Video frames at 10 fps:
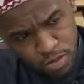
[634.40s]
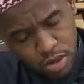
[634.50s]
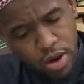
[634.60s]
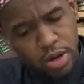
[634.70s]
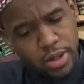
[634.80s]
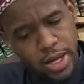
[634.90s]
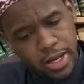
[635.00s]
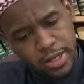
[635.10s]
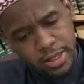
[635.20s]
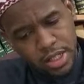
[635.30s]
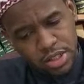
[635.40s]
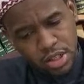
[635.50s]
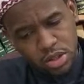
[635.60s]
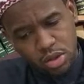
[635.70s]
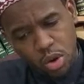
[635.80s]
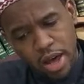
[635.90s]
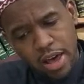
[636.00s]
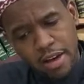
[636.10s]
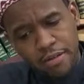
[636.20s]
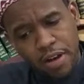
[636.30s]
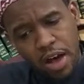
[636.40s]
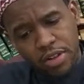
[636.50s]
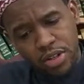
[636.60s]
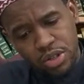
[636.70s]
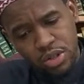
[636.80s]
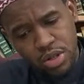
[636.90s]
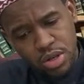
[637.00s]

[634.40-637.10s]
Toronto, Canada. Sisters who don't have fathers